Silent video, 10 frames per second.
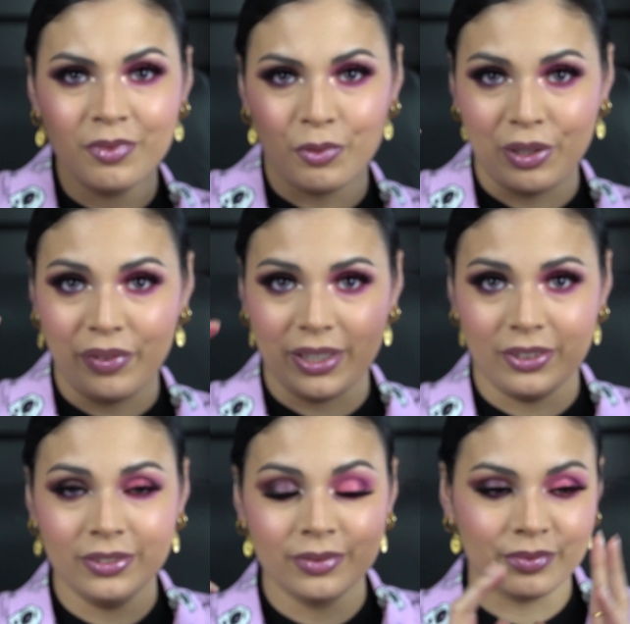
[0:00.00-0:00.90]

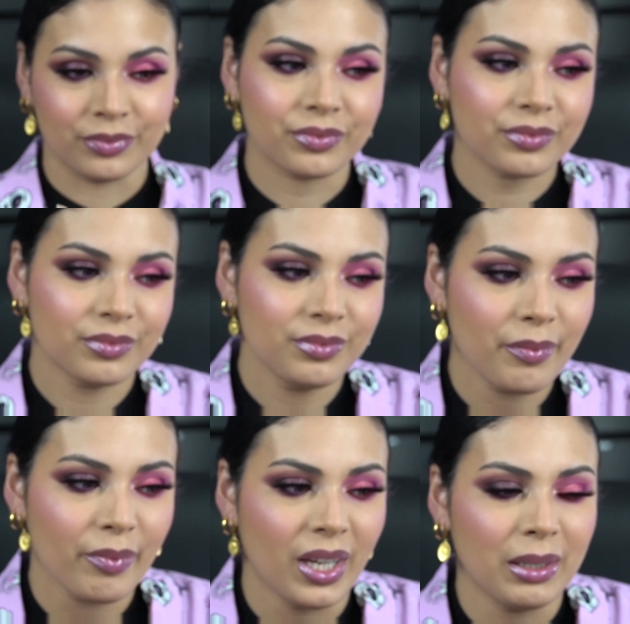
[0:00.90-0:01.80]
reveal.
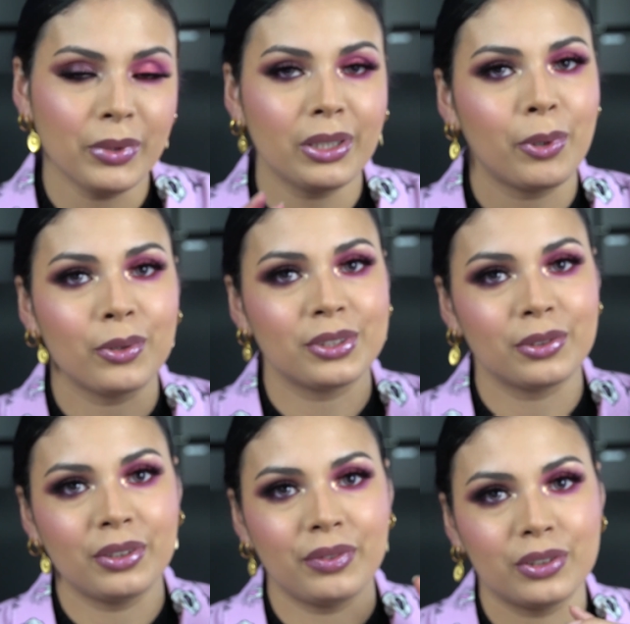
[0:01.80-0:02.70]
I'm gonna post the
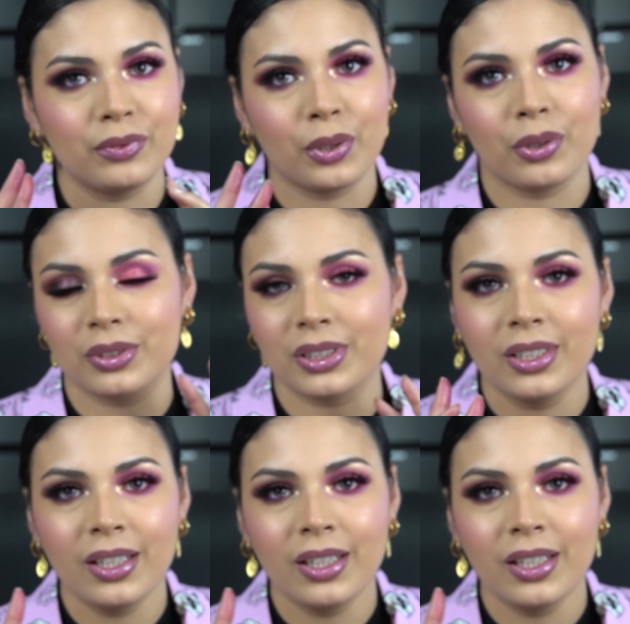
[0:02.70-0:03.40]
reveal photos